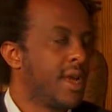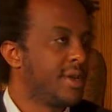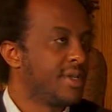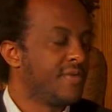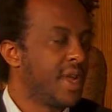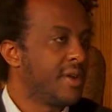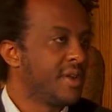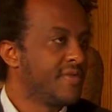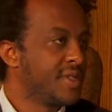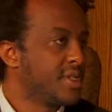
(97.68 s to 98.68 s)
layers and
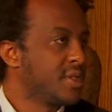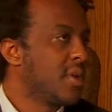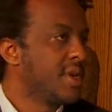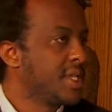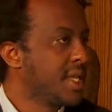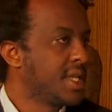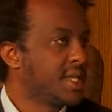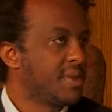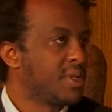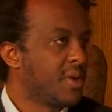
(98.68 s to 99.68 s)
narratives and stories that need
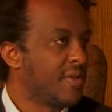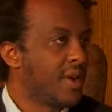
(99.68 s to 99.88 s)
to be sort of